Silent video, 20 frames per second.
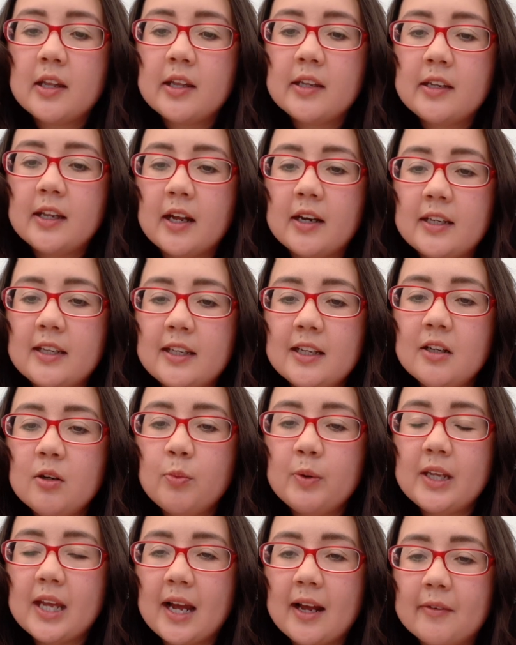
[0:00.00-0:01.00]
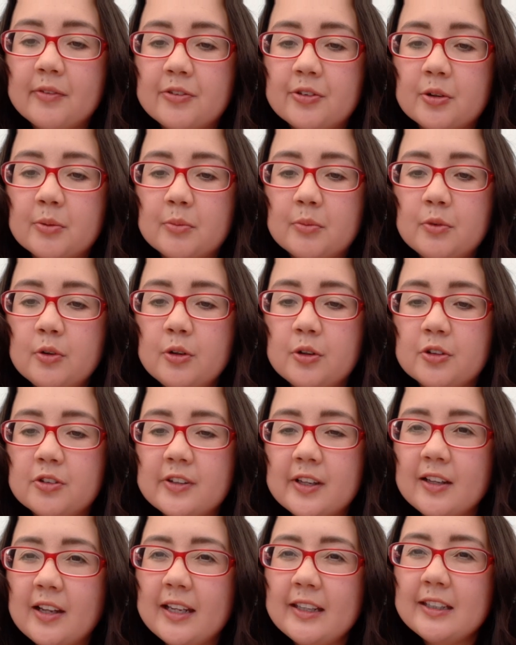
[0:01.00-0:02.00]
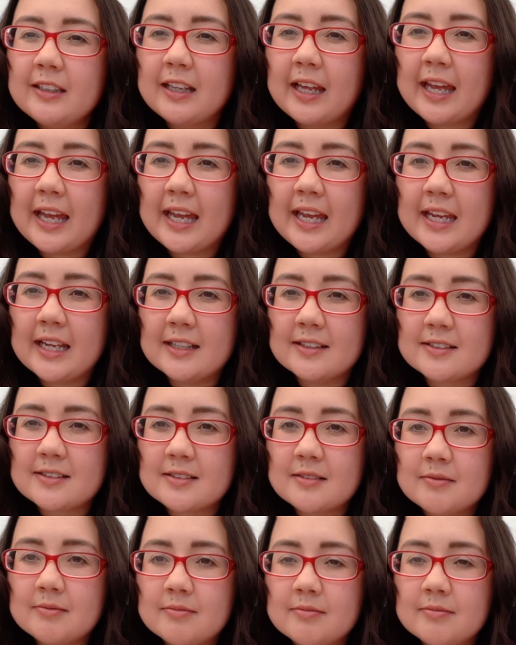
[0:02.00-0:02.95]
Down here we have some roots. They're like little hairs,